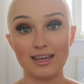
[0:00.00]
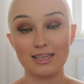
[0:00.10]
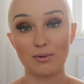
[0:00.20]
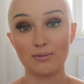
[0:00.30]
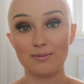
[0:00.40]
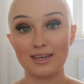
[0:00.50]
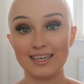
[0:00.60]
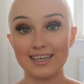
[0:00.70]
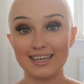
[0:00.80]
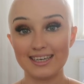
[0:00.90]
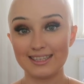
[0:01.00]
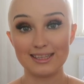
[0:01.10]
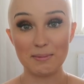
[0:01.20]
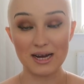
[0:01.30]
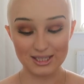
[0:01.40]
this probably
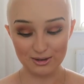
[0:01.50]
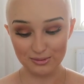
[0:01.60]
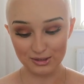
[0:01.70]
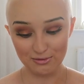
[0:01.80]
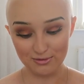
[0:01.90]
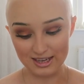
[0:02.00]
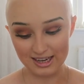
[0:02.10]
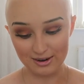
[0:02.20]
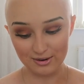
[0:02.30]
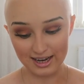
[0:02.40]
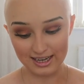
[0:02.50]
isn't the best option for you.